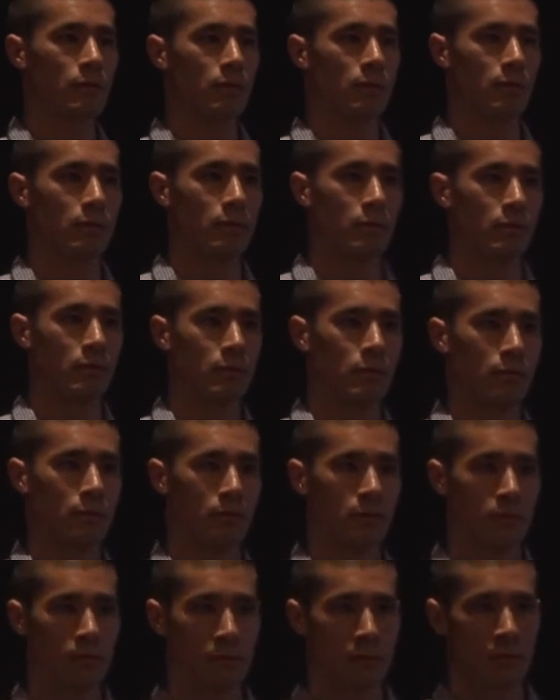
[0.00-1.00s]

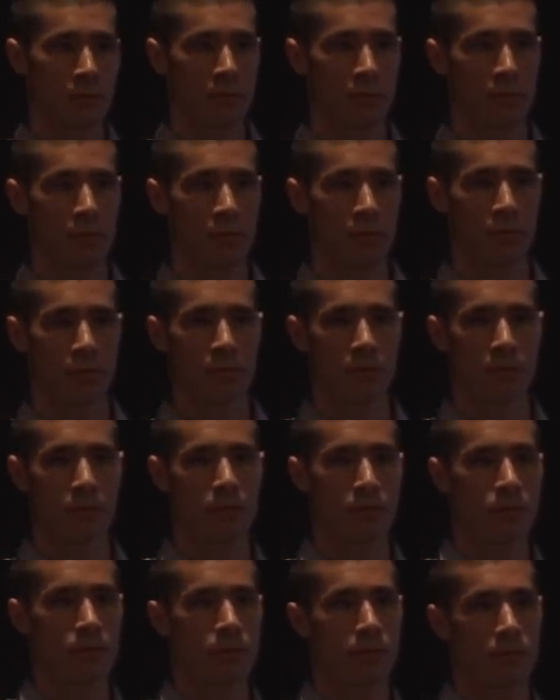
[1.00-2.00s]

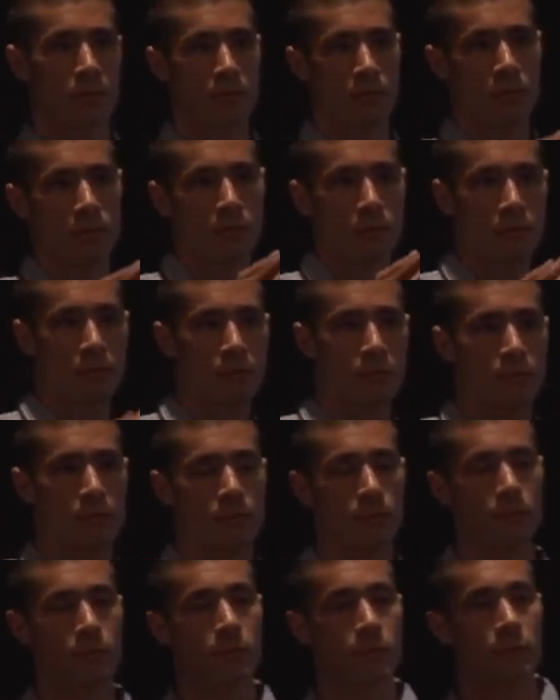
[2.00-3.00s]

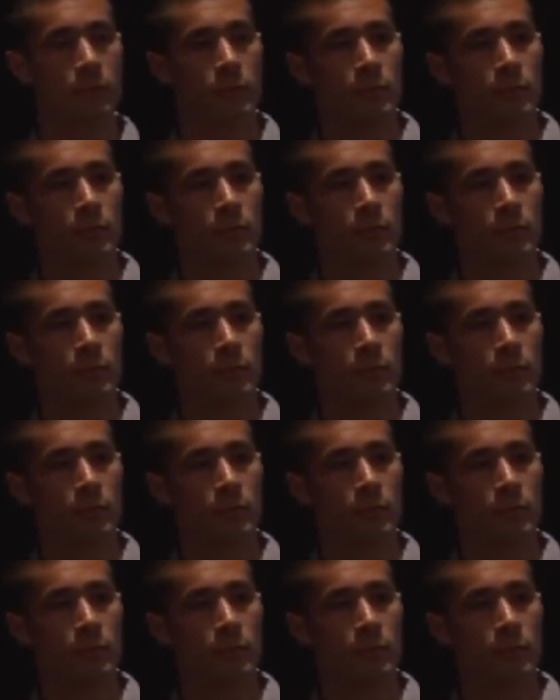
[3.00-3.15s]
Nobody speaks.